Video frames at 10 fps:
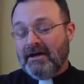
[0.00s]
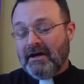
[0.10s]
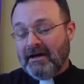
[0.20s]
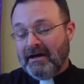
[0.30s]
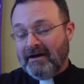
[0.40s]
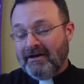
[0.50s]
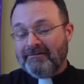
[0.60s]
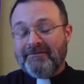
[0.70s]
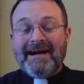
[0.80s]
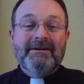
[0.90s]
a
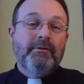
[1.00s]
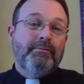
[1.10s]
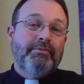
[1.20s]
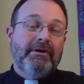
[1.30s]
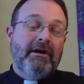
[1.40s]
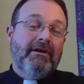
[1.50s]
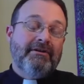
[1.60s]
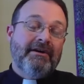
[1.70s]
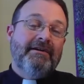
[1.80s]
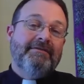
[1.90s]
vital part
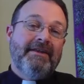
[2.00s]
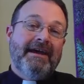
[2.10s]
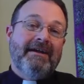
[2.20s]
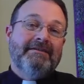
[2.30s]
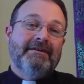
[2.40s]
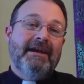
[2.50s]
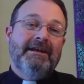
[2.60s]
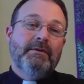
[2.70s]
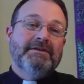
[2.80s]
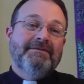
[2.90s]
of that. And
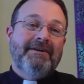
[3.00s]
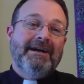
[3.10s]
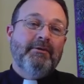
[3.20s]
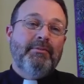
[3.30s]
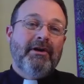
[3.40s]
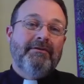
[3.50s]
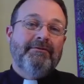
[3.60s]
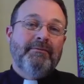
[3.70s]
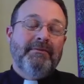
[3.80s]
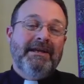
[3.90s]
it was a vital part
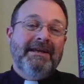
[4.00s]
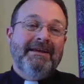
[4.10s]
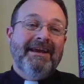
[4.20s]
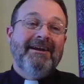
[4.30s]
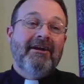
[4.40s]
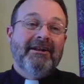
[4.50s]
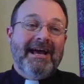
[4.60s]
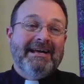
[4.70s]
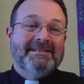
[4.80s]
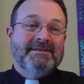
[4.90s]
for me in our
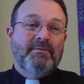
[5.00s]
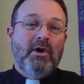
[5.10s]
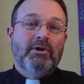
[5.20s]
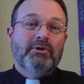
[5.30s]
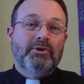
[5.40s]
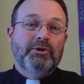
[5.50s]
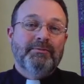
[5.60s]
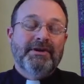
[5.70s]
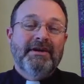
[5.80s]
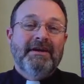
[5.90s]
last small
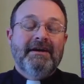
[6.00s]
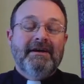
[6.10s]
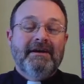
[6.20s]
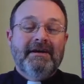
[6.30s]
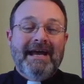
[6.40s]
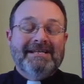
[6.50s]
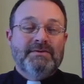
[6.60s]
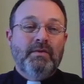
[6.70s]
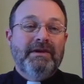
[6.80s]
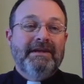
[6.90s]
group. As
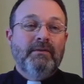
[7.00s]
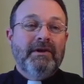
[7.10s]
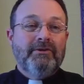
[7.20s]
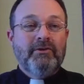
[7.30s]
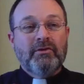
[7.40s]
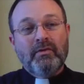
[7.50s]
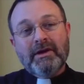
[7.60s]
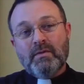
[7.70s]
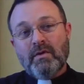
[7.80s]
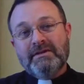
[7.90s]
we went through the
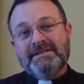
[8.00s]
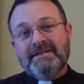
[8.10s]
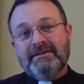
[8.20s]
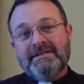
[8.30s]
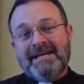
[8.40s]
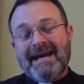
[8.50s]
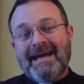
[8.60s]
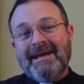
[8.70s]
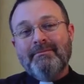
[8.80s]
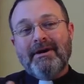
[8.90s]
Rick Warren series, I
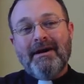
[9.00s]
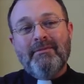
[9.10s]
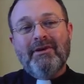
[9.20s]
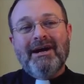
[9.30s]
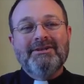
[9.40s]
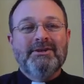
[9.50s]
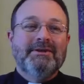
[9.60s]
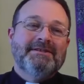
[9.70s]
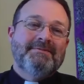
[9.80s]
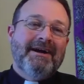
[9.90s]
had Bob
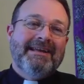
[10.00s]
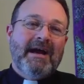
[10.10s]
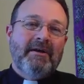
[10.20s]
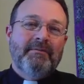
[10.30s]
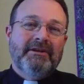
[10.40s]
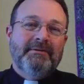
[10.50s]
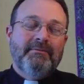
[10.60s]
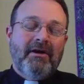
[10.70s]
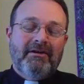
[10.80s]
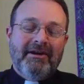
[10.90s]
Baragno as my accountability
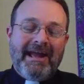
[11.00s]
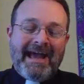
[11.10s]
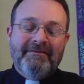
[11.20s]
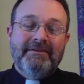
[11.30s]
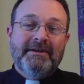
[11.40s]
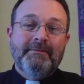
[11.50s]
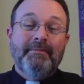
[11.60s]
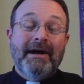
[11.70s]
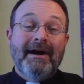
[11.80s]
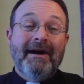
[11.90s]
partner. Having
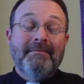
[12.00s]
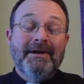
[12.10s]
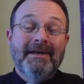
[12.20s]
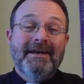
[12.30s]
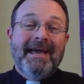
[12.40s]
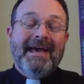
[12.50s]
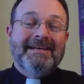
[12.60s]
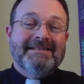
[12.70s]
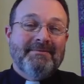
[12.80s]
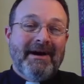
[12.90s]
Bob
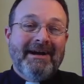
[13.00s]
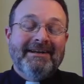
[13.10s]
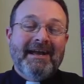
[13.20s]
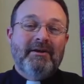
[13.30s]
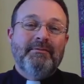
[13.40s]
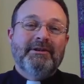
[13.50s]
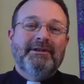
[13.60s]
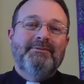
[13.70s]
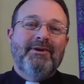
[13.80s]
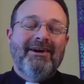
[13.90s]
as my
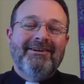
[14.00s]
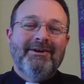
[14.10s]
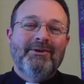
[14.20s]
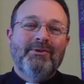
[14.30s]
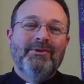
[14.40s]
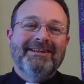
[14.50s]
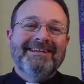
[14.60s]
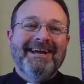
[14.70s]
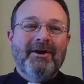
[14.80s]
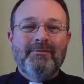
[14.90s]
accountability partner
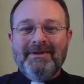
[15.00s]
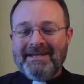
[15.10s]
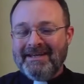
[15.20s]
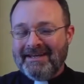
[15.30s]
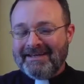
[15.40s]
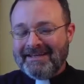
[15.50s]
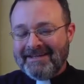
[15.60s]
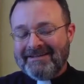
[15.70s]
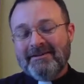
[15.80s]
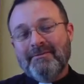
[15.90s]
really helped me
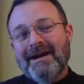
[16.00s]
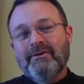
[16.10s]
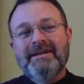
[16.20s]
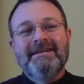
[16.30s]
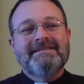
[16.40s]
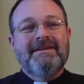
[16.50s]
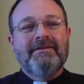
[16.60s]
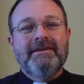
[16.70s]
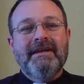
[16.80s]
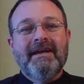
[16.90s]
get into my readings
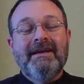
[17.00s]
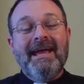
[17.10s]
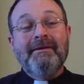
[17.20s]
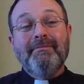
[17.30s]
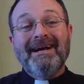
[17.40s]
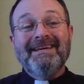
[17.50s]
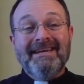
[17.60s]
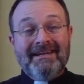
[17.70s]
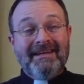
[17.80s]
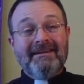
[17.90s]
every day. And by
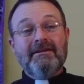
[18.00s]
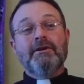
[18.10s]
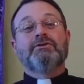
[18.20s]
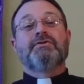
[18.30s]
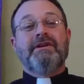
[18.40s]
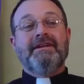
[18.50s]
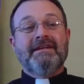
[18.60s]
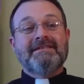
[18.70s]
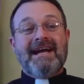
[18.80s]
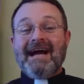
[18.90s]
getting into those
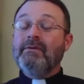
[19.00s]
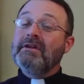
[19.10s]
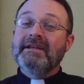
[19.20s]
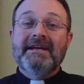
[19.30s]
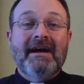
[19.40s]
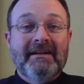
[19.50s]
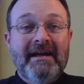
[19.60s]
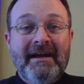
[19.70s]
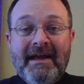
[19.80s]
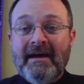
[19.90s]
readings, I really got a
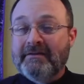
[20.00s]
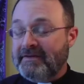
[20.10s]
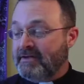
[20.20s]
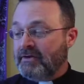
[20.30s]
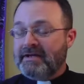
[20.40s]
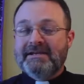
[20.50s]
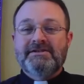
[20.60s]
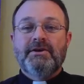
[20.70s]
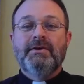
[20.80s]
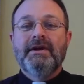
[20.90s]
lot out of it. Okay,
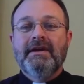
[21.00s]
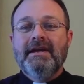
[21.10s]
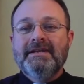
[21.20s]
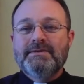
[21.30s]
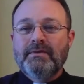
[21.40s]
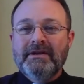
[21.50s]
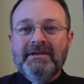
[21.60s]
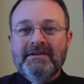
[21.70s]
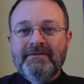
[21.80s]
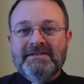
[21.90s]
so it's
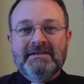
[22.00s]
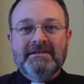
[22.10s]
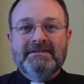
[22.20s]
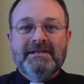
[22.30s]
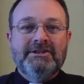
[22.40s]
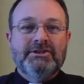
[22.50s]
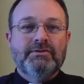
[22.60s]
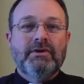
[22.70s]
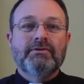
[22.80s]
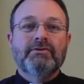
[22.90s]
really to facilitate
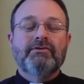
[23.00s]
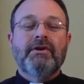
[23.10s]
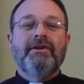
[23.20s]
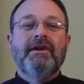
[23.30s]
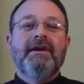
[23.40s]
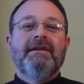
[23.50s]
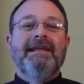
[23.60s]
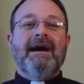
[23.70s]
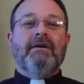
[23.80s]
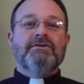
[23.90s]
your own growth.
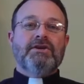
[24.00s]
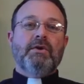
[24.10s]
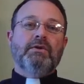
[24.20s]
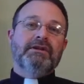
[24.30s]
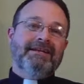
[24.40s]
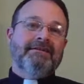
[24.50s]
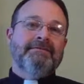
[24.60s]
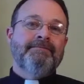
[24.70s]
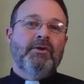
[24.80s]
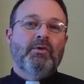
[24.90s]
Now, so
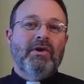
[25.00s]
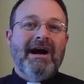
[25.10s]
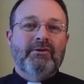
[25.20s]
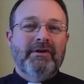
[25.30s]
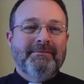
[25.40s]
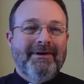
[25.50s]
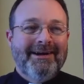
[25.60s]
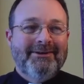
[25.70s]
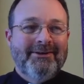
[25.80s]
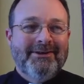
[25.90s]
Lenten Rock
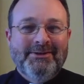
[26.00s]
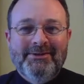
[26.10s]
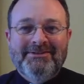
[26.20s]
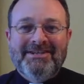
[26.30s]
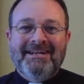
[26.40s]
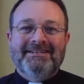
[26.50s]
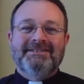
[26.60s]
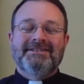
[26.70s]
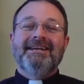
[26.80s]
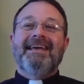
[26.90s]
Reminder and Youth Challenge.